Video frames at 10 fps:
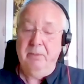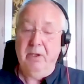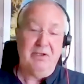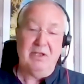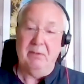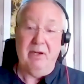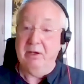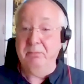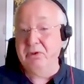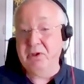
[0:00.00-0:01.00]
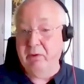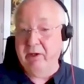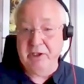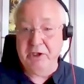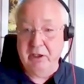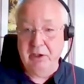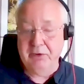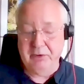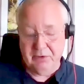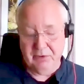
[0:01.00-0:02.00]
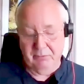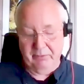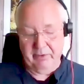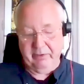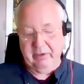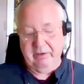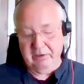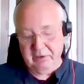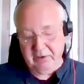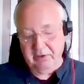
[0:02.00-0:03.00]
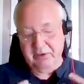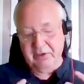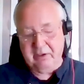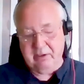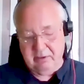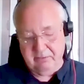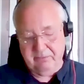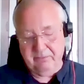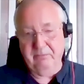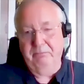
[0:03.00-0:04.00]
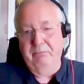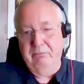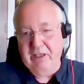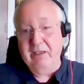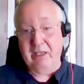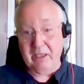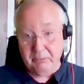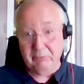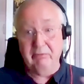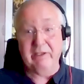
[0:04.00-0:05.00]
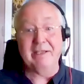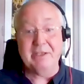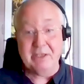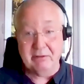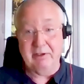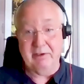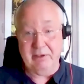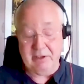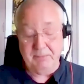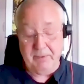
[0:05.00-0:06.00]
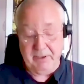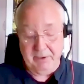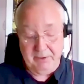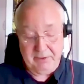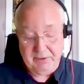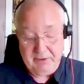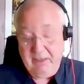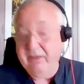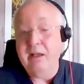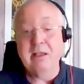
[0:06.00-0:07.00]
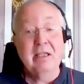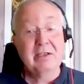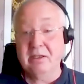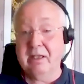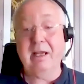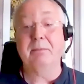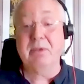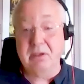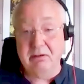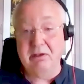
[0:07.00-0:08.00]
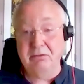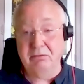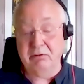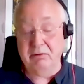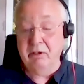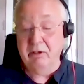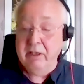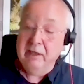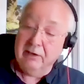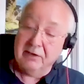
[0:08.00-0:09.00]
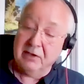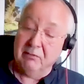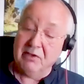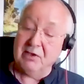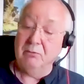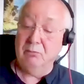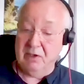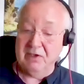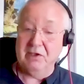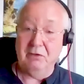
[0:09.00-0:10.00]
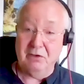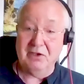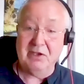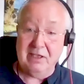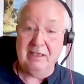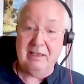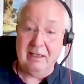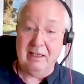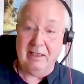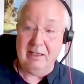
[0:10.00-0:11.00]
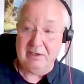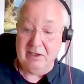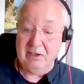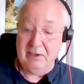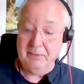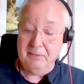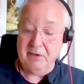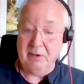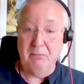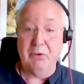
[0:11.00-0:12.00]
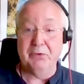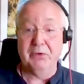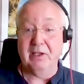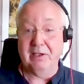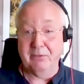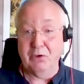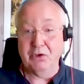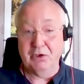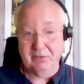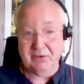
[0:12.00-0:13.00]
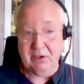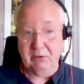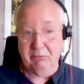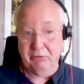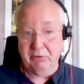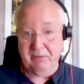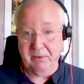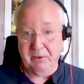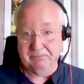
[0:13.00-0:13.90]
Parts that they might have pushed away in childhood or something. They start to kind of reclaim and reintegrate those parts. And that's absolutely true. And so in some ways you can see that as a sort of modern day version of soul retrieval.